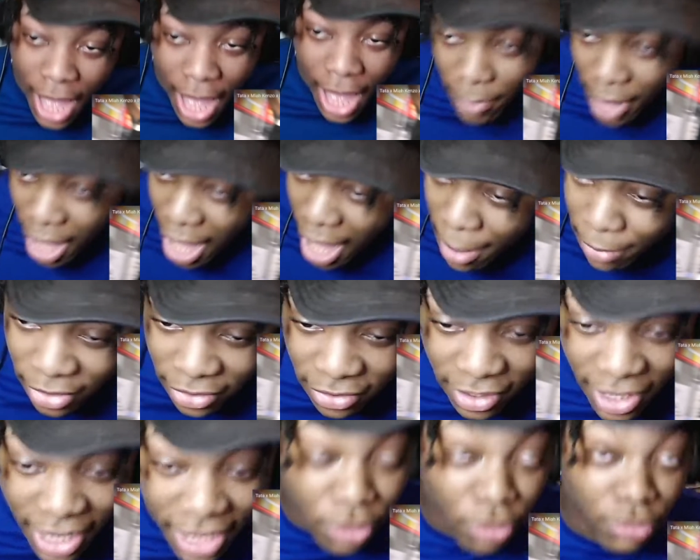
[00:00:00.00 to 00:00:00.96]
I'm just
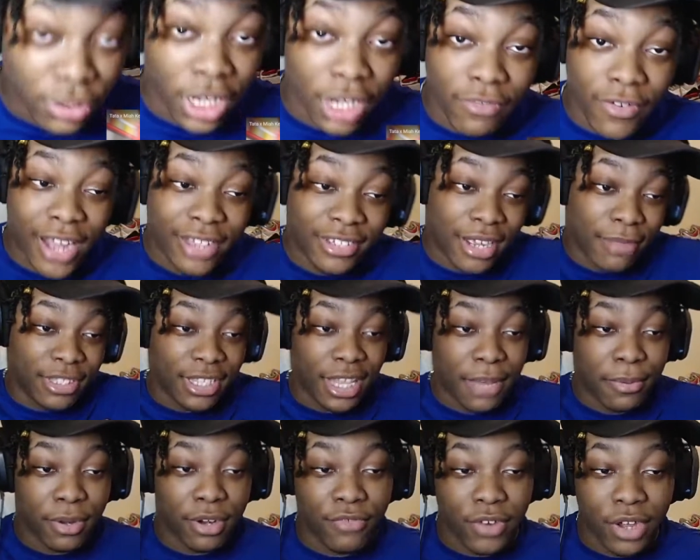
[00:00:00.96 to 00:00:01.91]
saying, no dick rush. I'm just
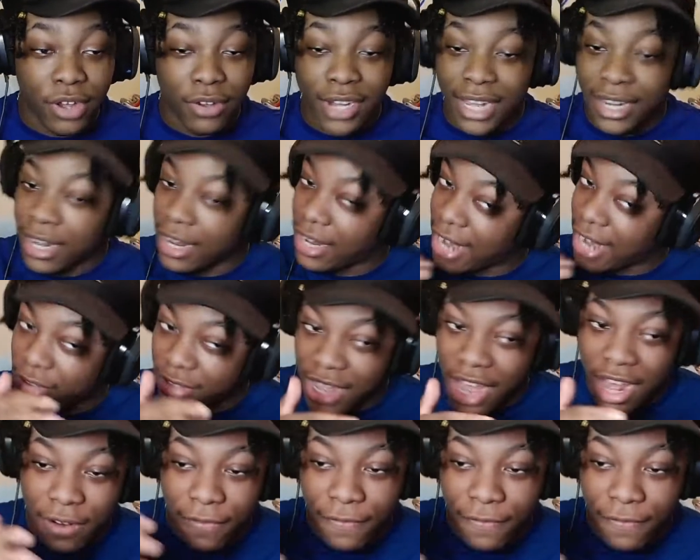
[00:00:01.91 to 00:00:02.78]
keeping it real. Like, that was kind of